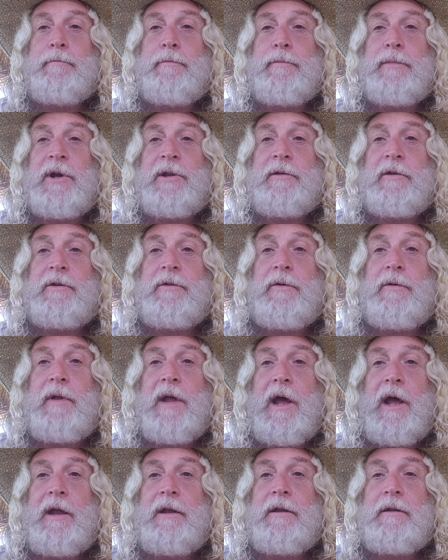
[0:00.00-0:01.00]
But to do
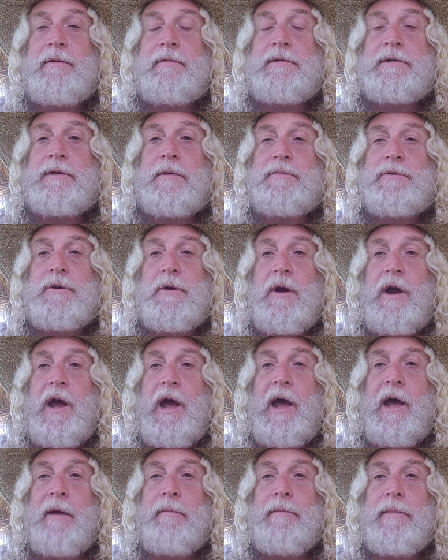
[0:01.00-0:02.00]
that,
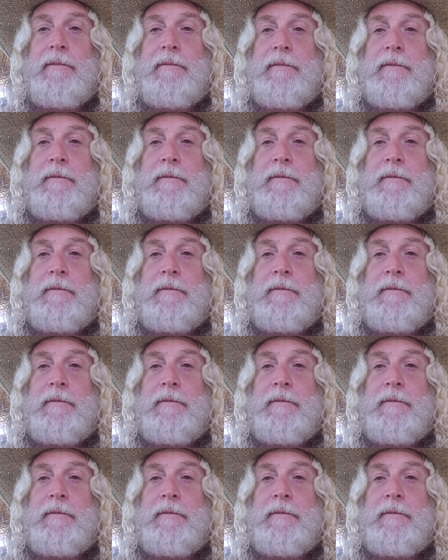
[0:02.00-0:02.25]
subscribe.